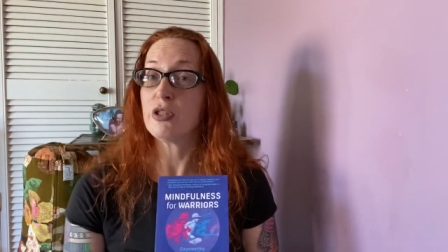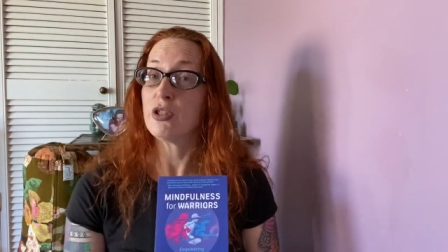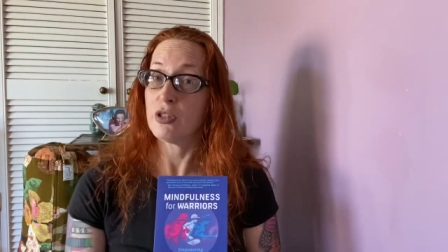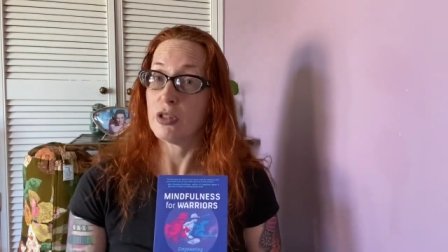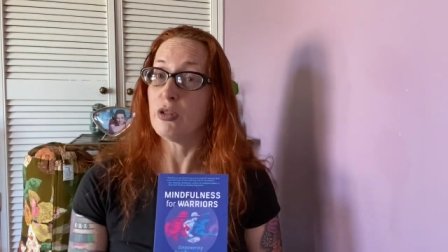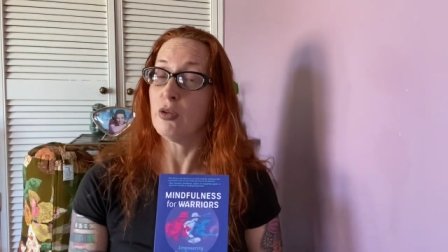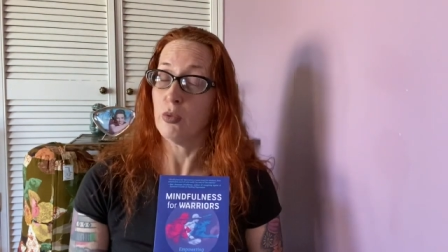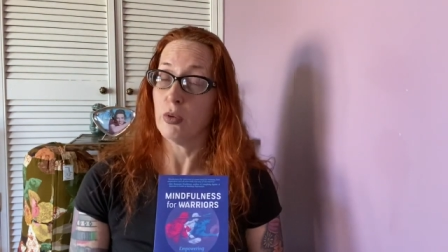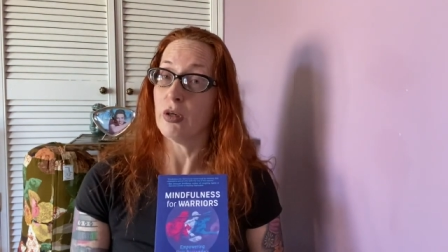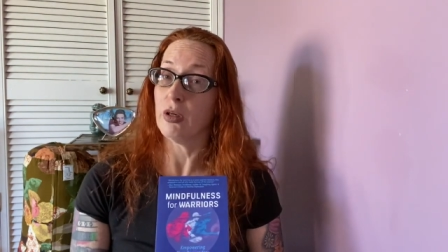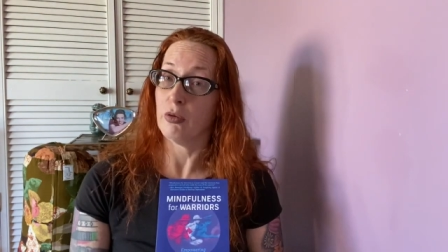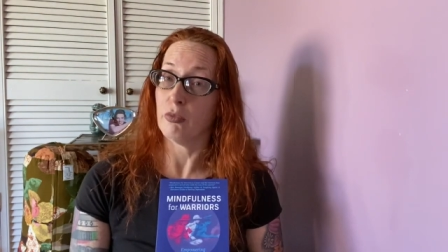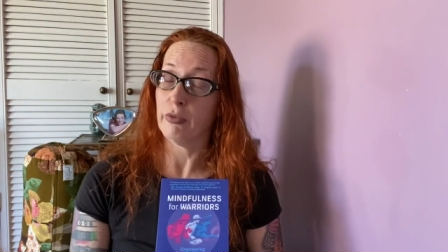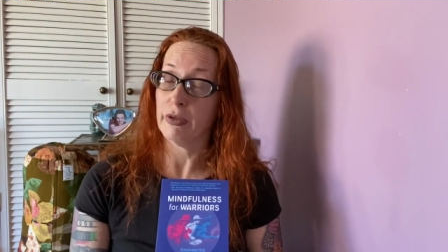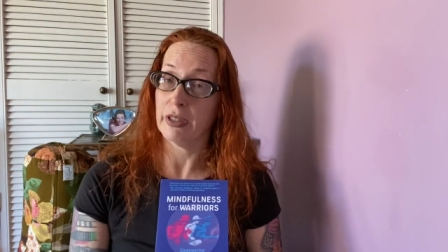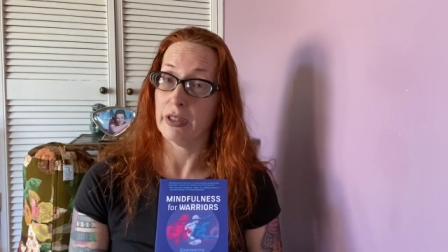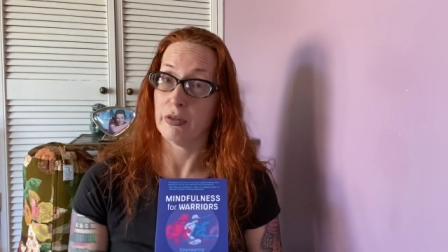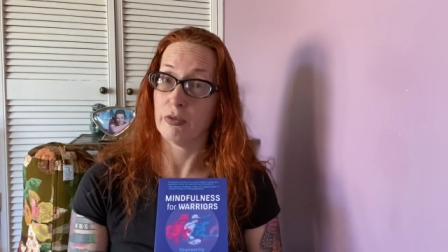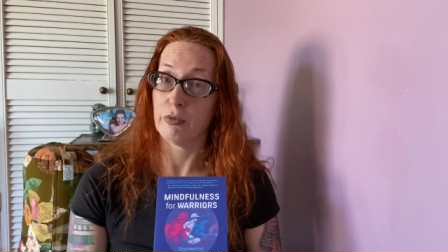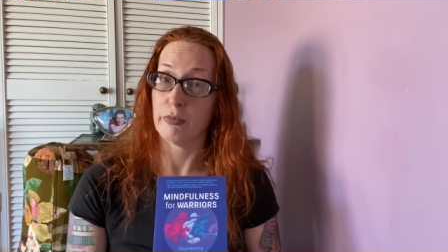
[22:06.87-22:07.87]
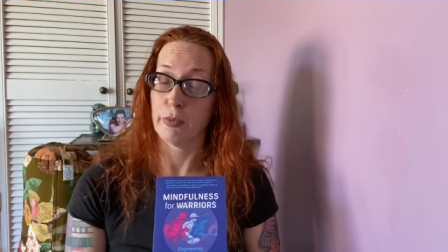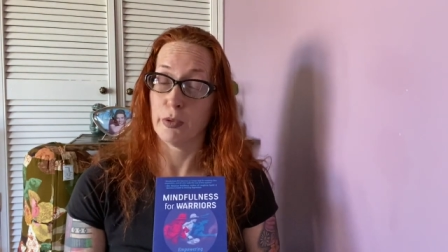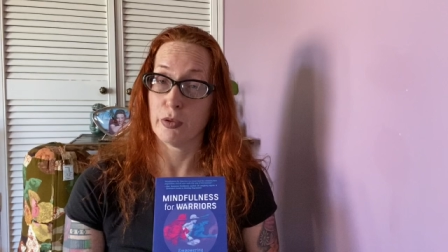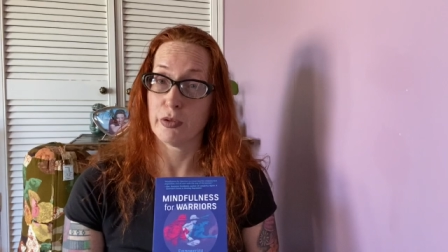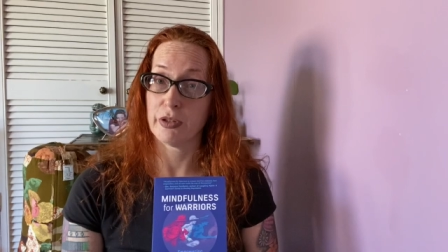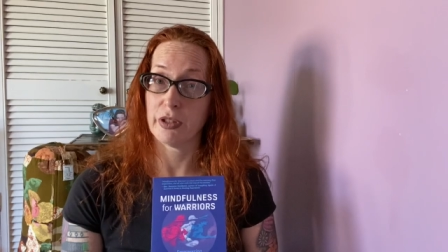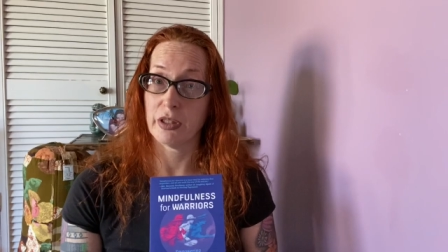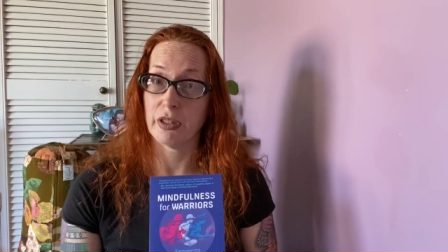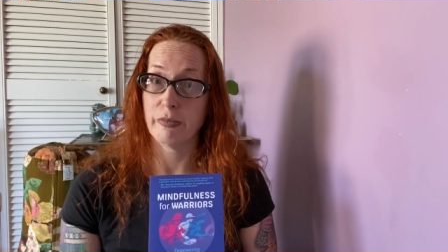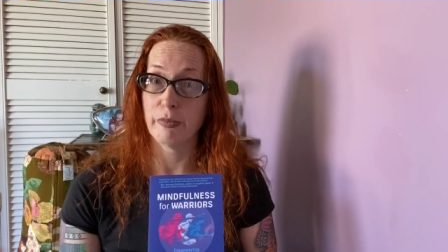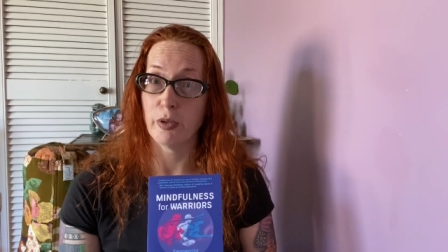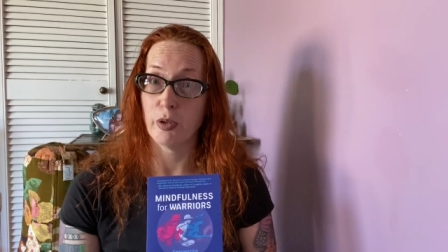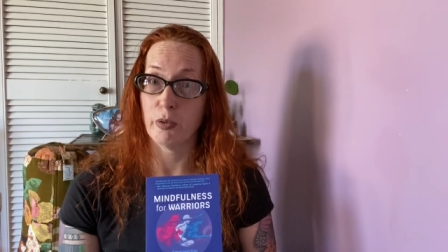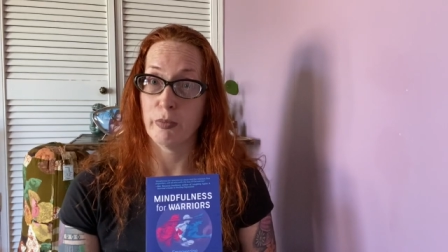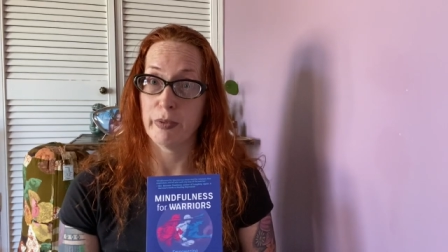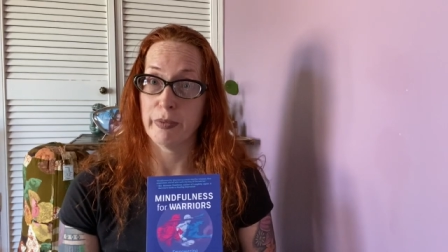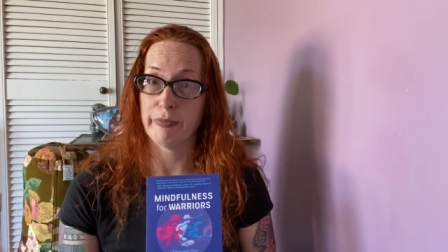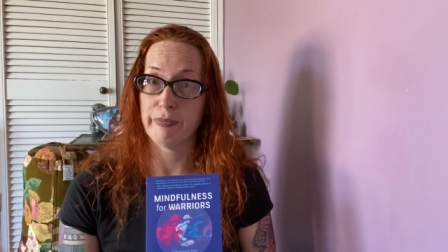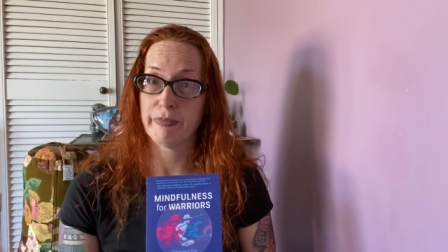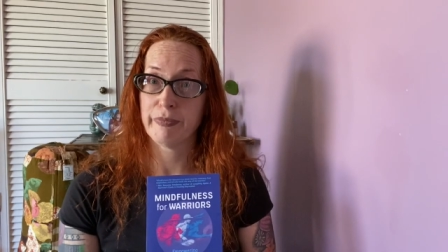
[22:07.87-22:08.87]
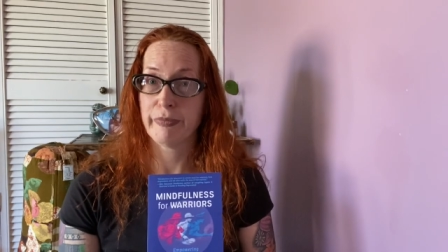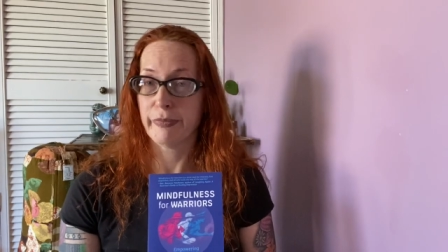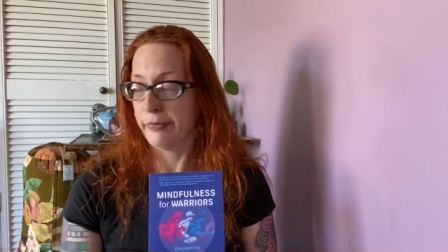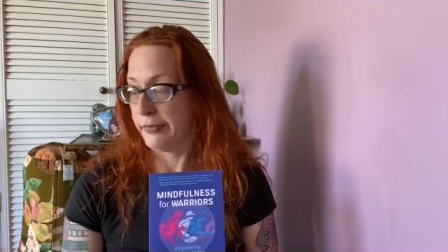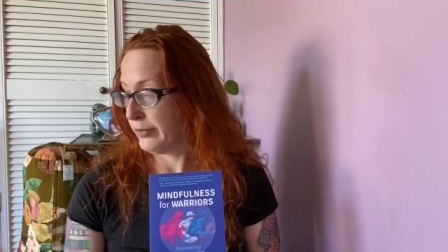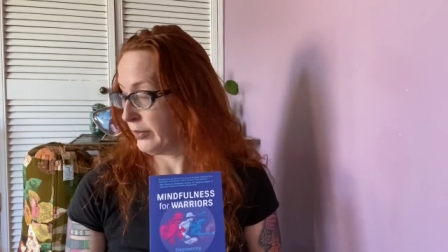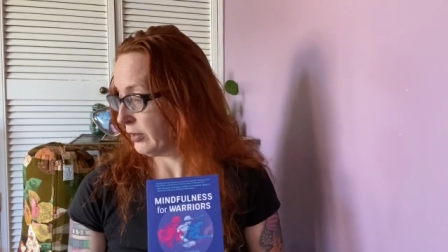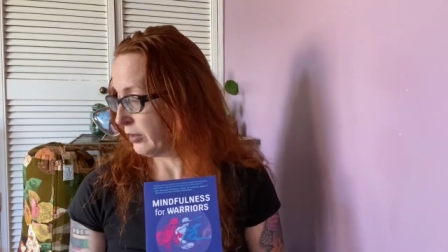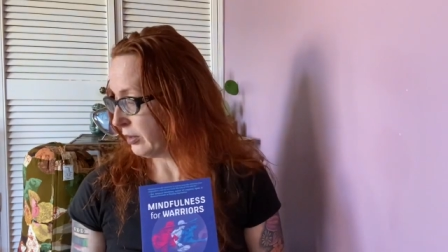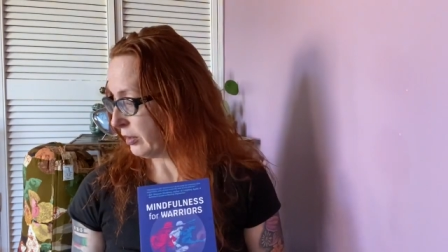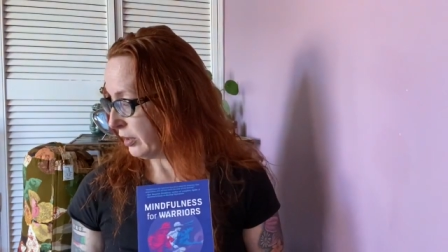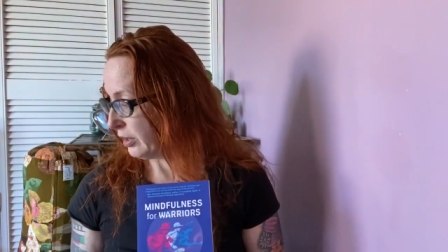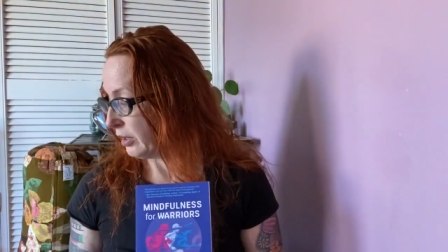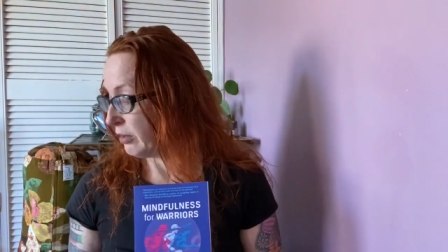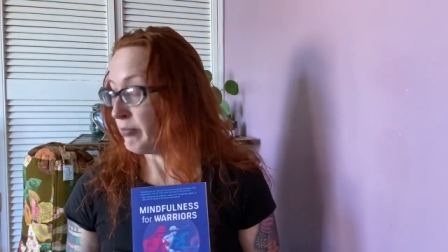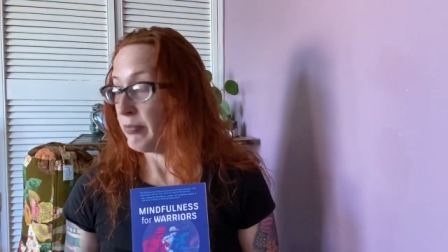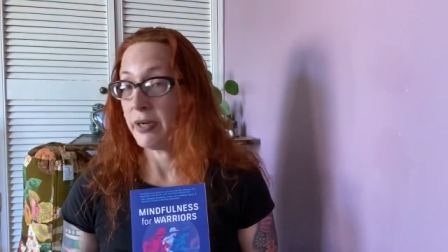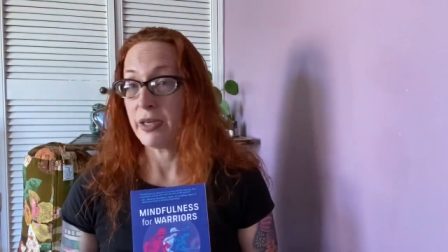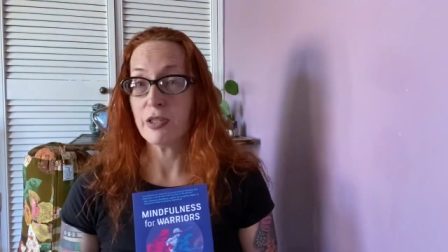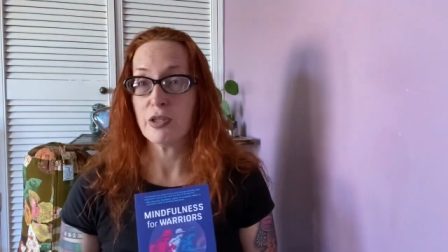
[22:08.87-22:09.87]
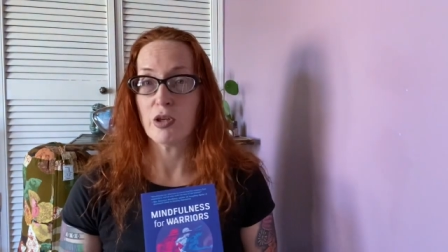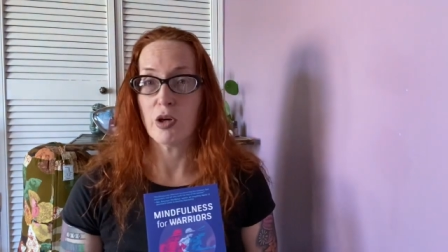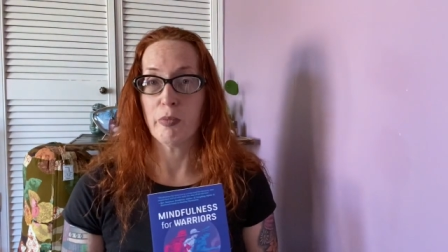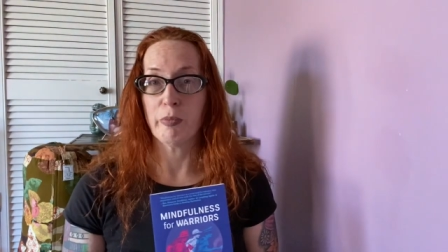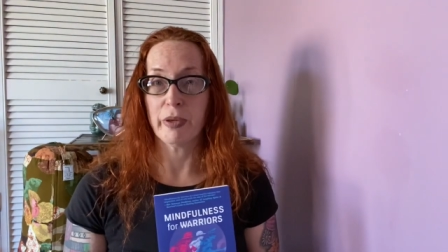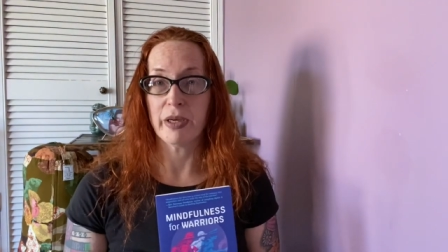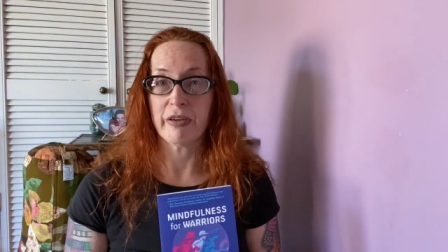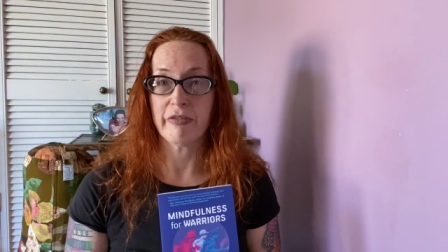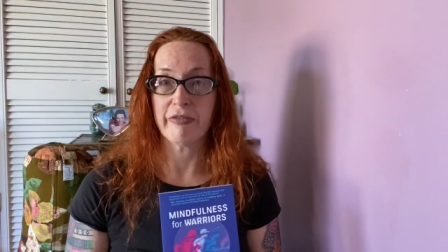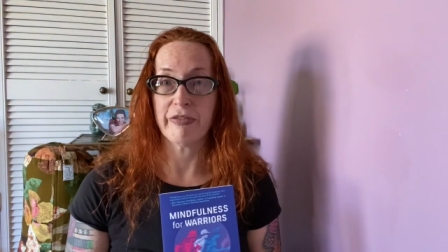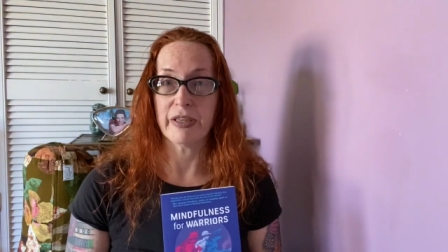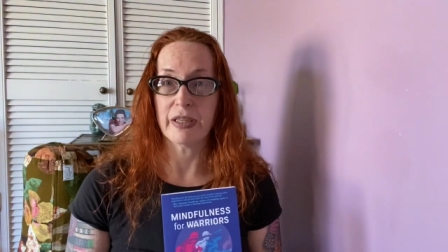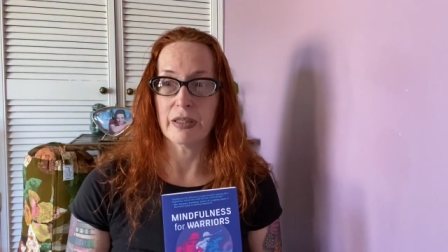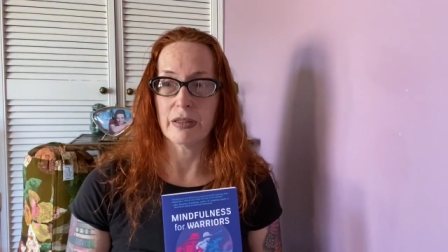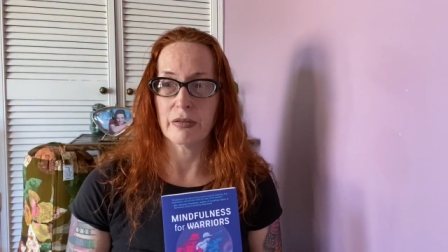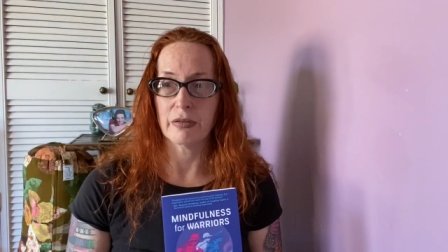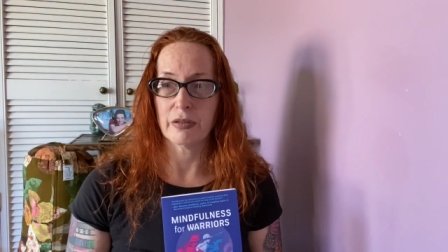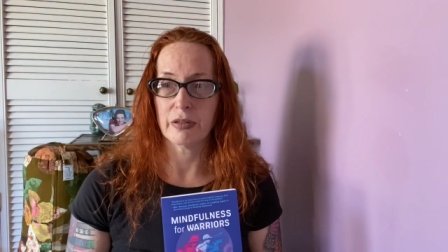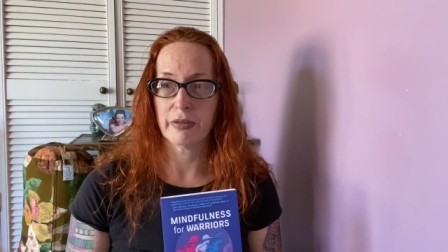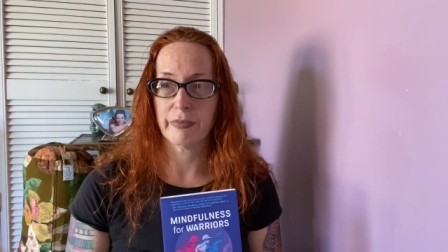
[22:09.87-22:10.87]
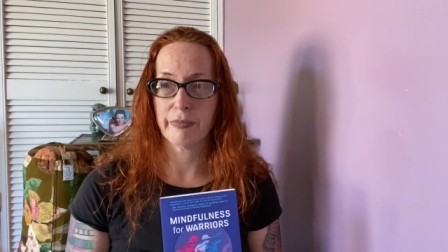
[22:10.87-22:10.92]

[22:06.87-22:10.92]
two really good books at the moment in my topic field.